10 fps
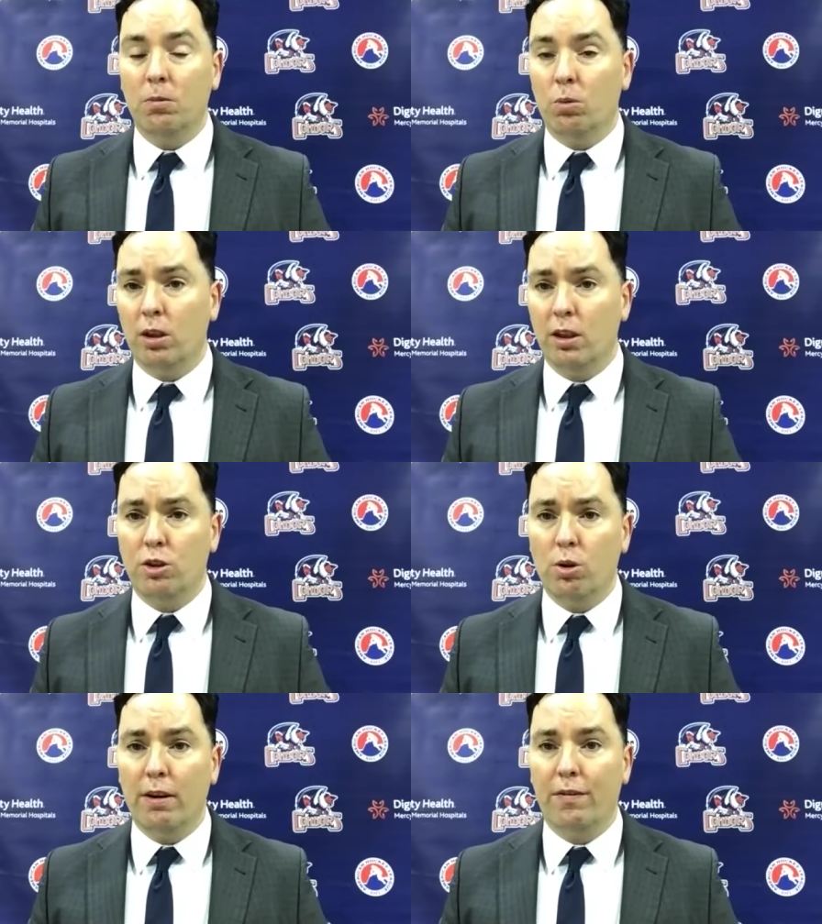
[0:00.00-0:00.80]
We're going to
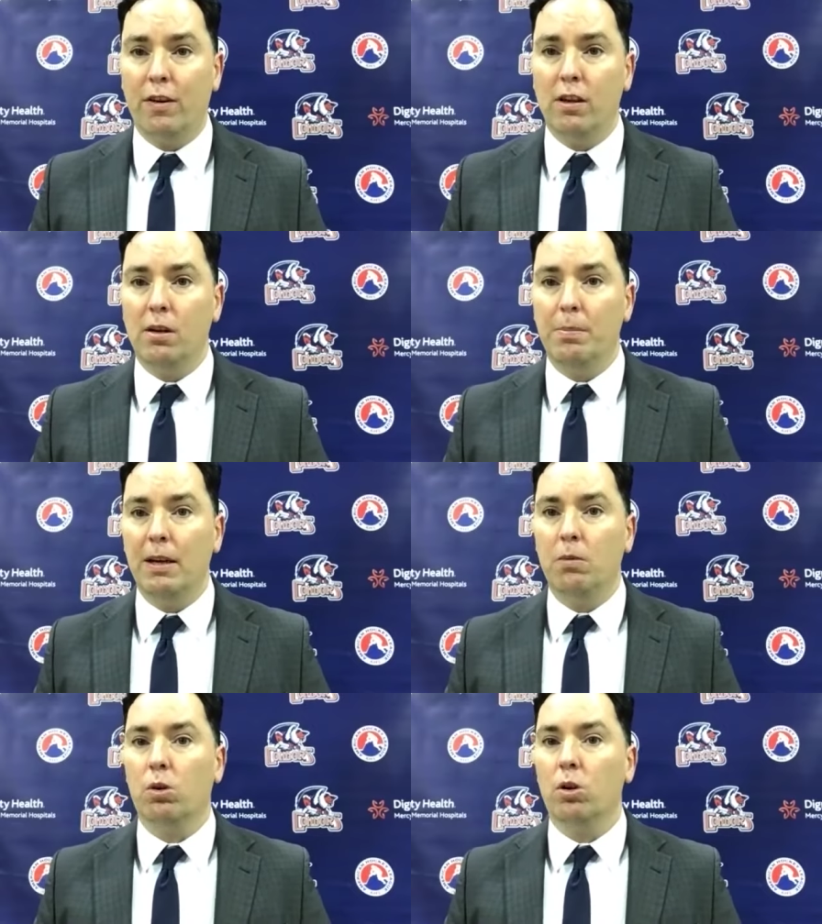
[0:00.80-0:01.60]
enjoy it for a little bit.
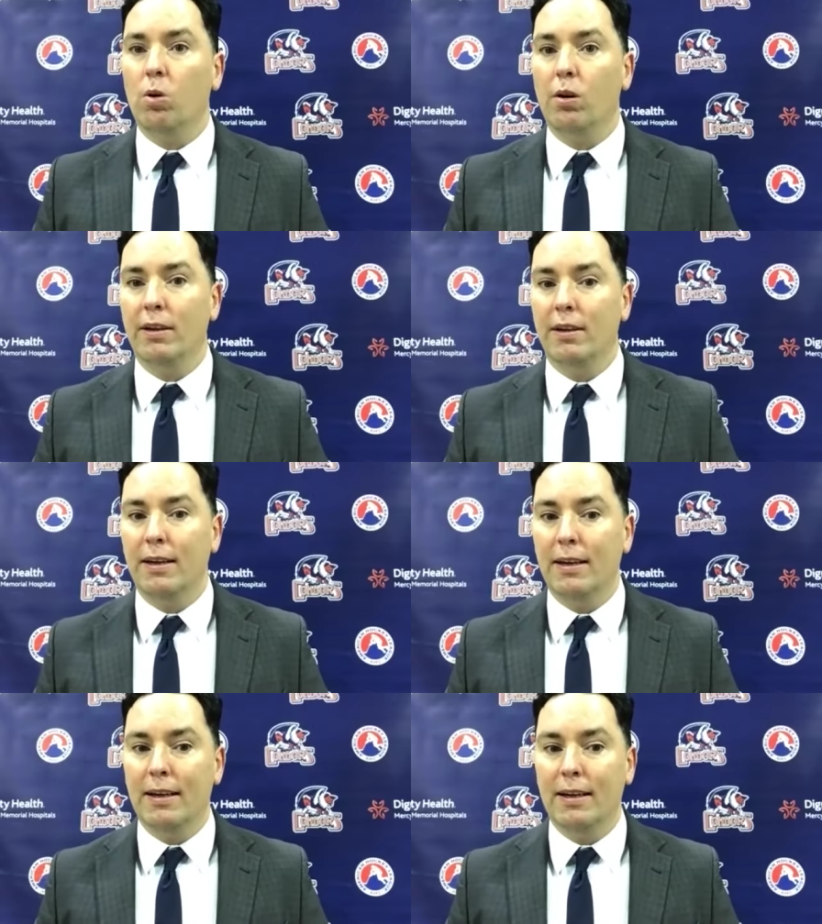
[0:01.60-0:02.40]
We're going
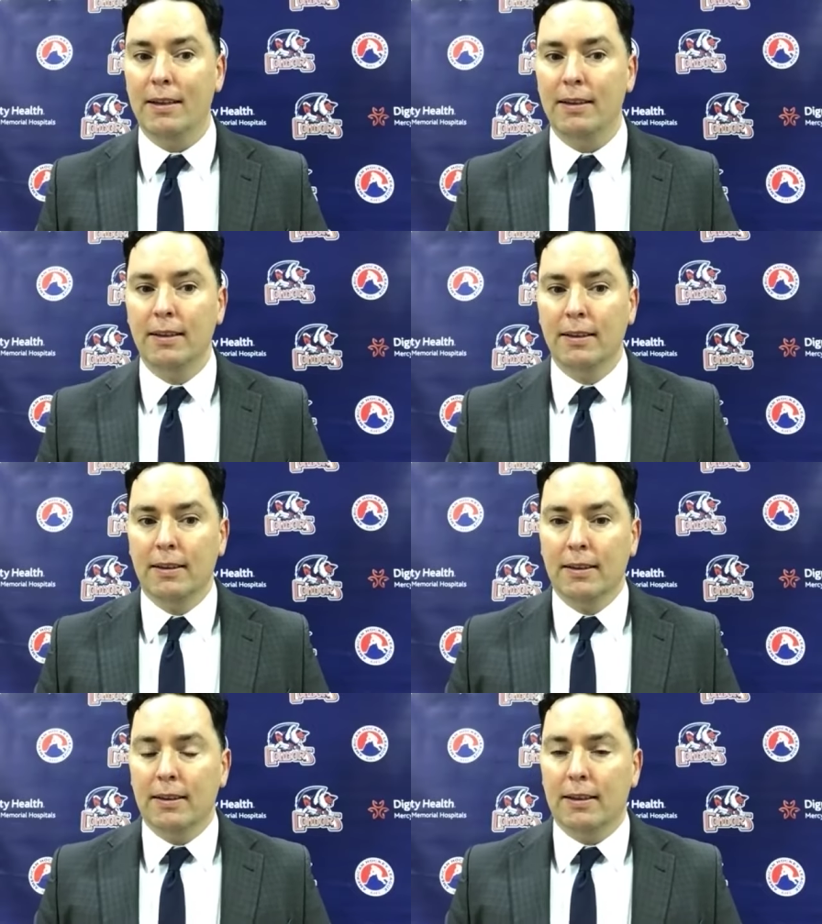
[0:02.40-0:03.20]

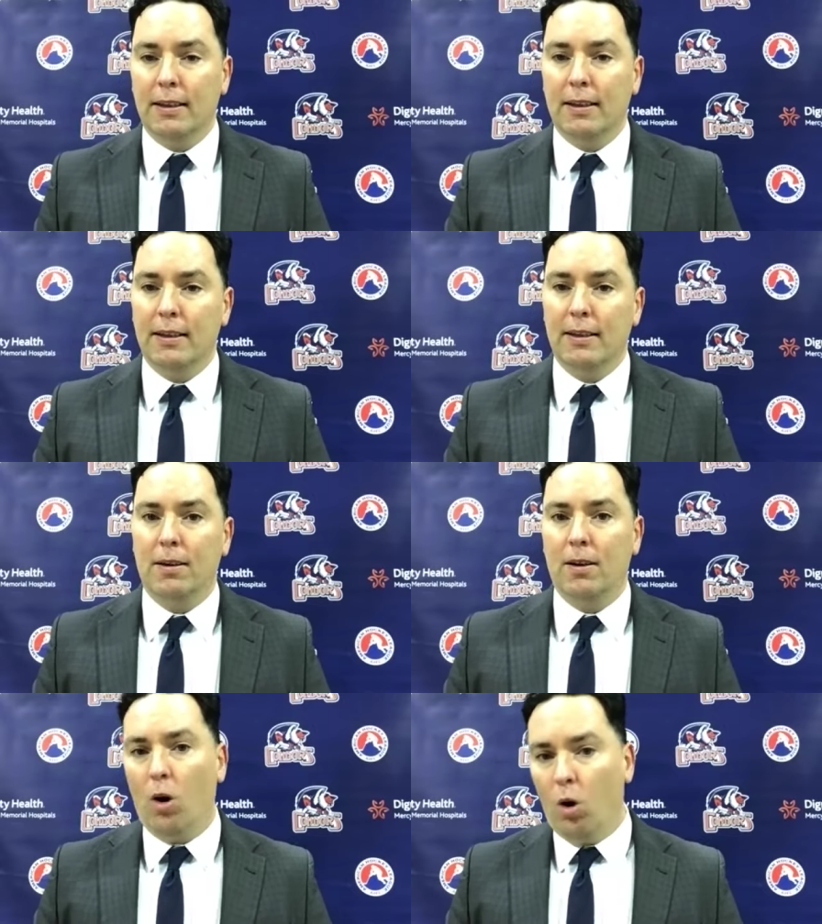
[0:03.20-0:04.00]
uh, uh,
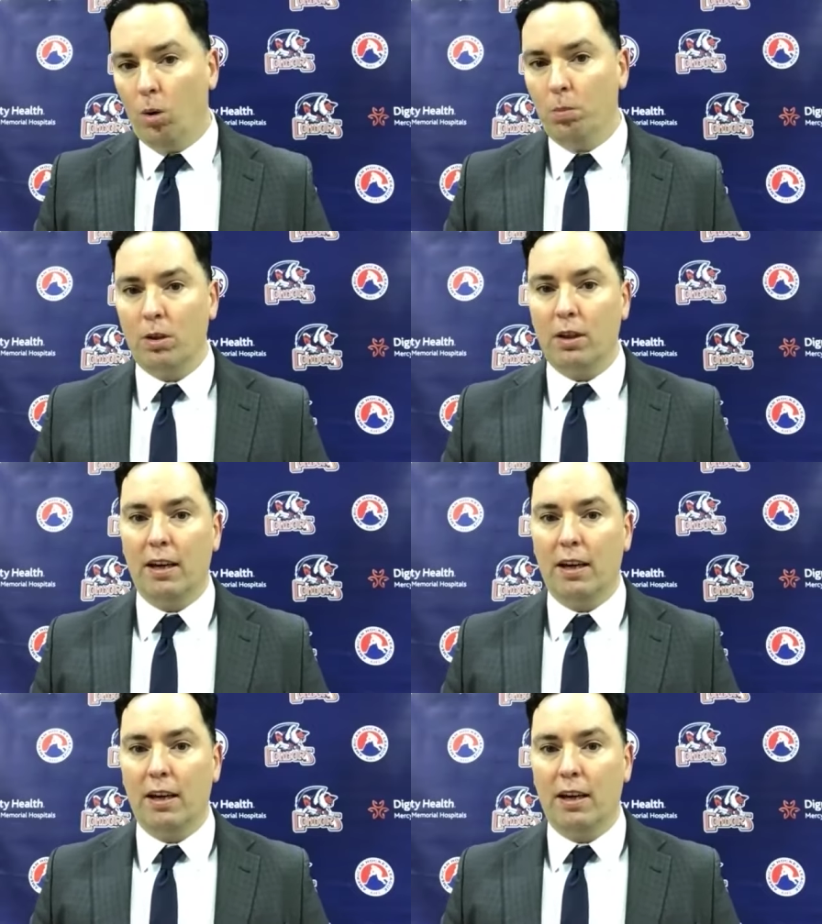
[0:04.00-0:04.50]
home. We're going to